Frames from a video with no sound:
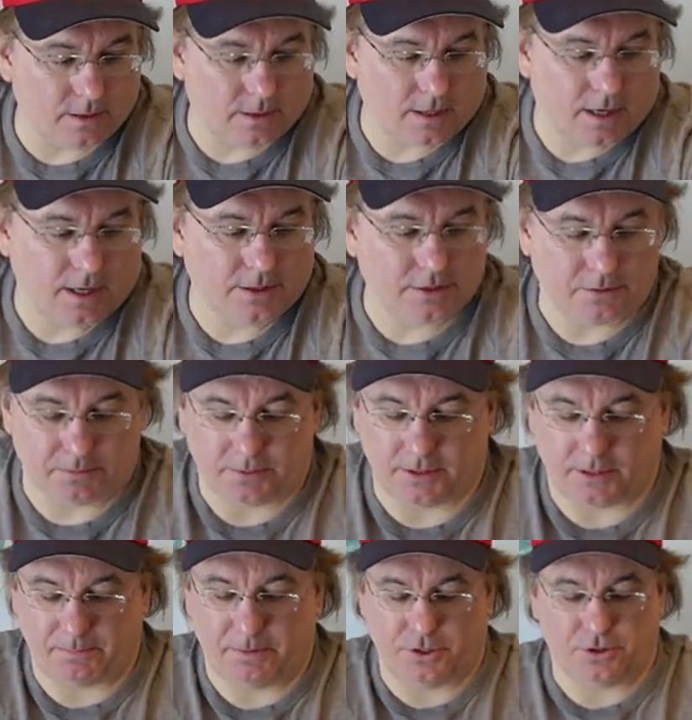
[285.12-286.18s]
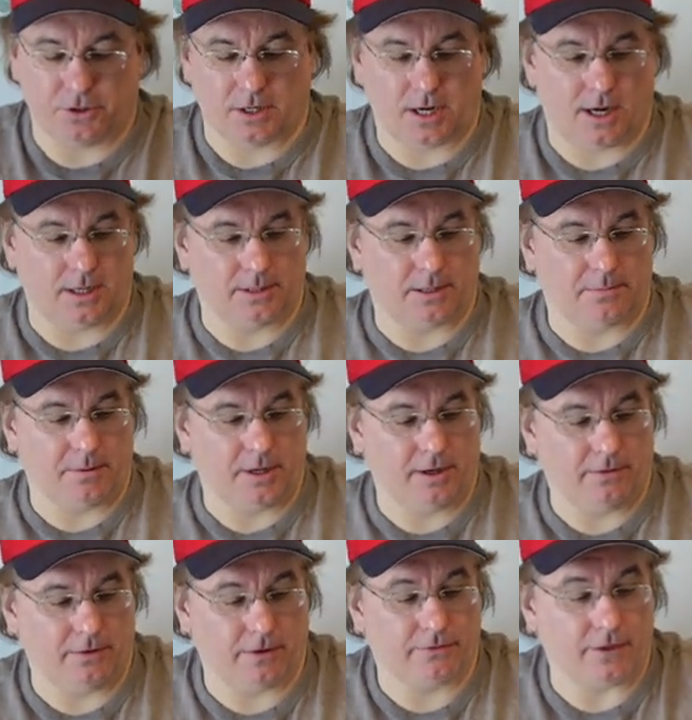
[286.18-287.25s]
cards. So we'll put the picture cards up
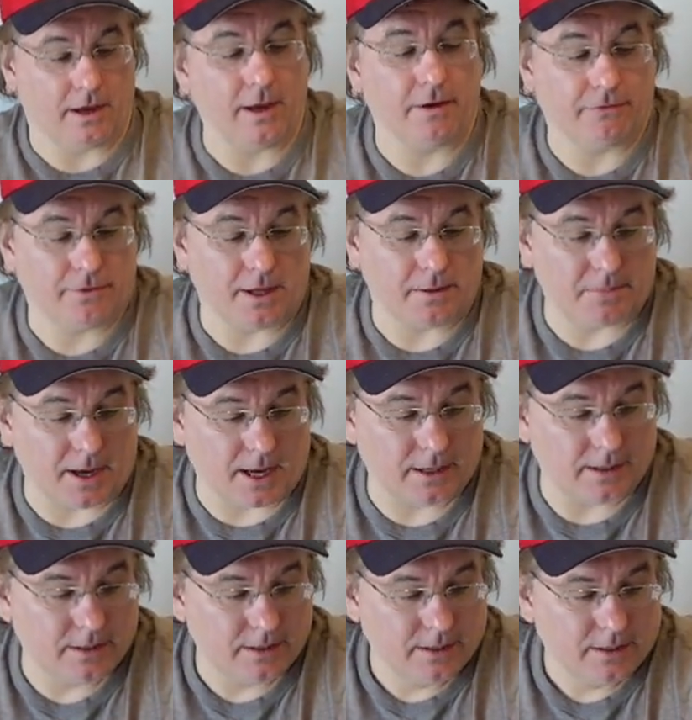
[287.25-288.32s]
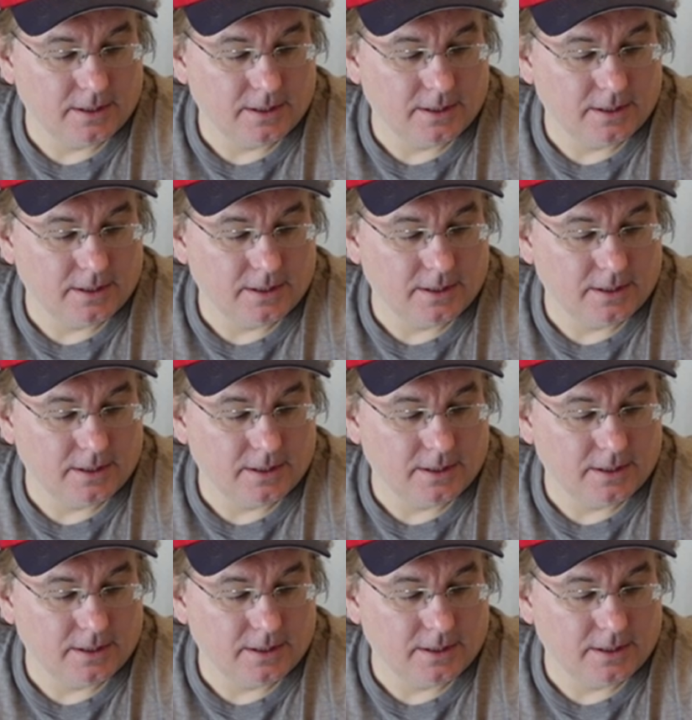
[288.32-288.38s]
here if they if they bat.